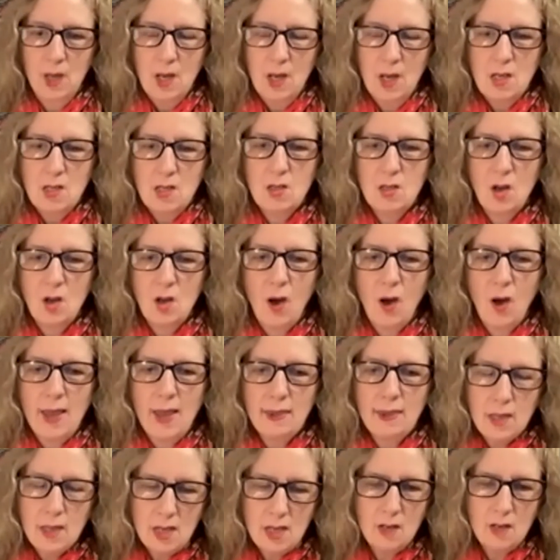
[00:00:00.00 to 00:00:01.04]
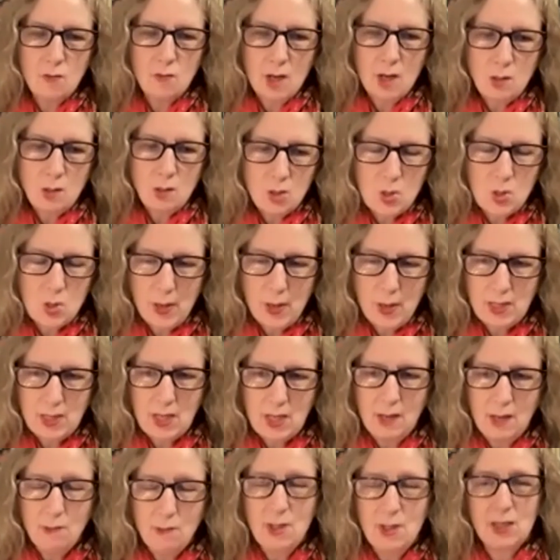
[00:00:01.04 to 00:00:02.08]
So I think in retrospect,
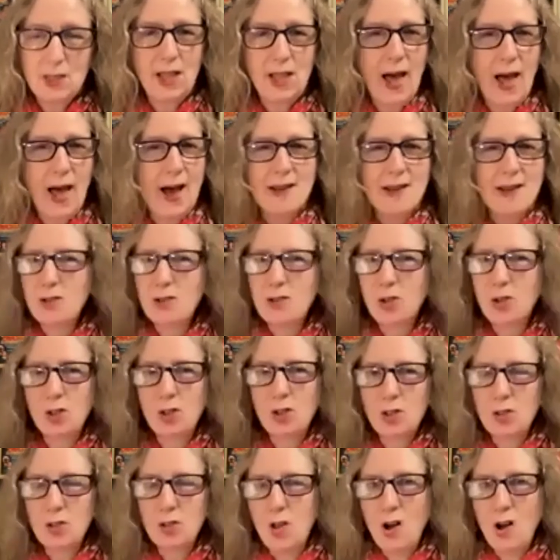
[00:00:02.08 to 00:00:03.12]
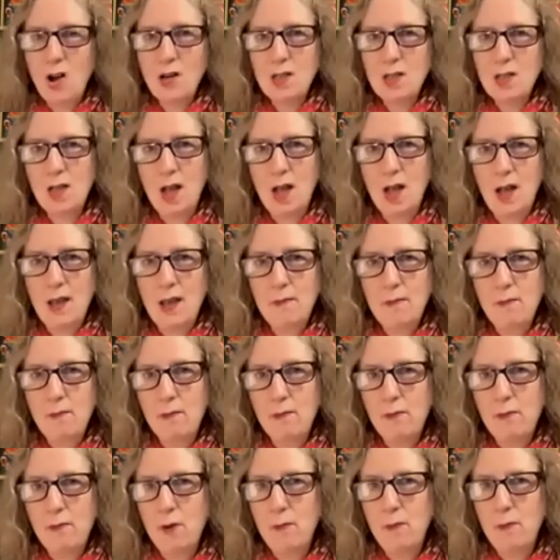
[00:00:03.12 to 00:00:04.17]
I'm glad it took a long time
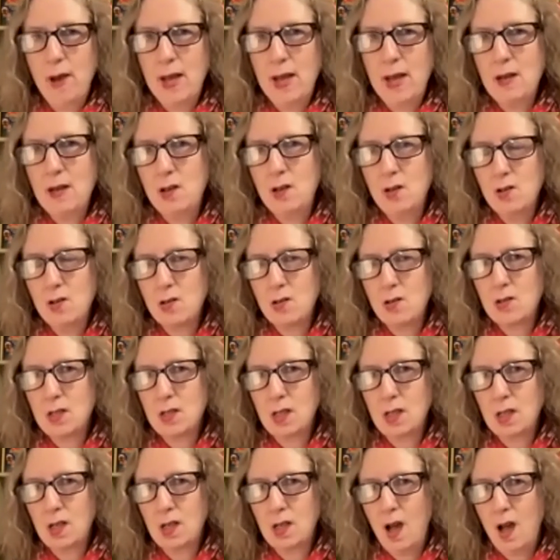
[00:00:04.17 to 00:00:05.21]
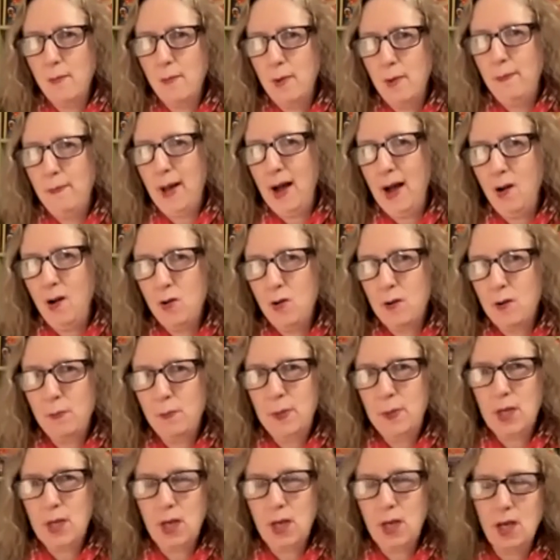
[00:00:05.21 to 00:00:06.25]
for Mightier to come about,
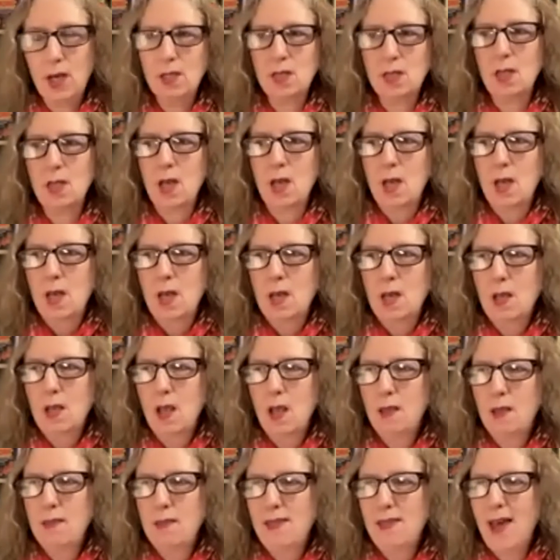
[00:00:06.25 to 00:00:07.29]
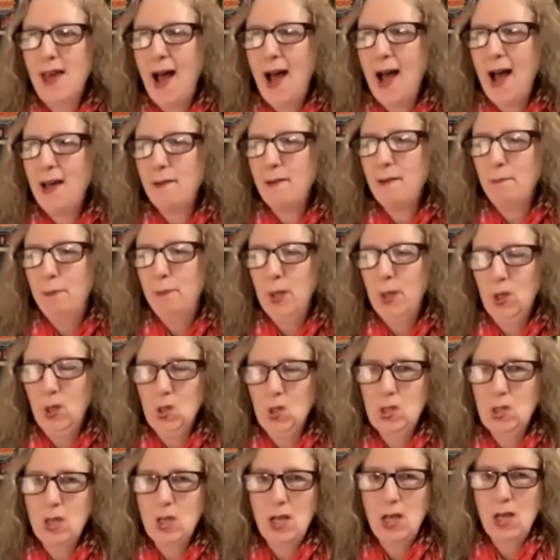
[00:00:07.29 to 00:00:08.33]
because that built in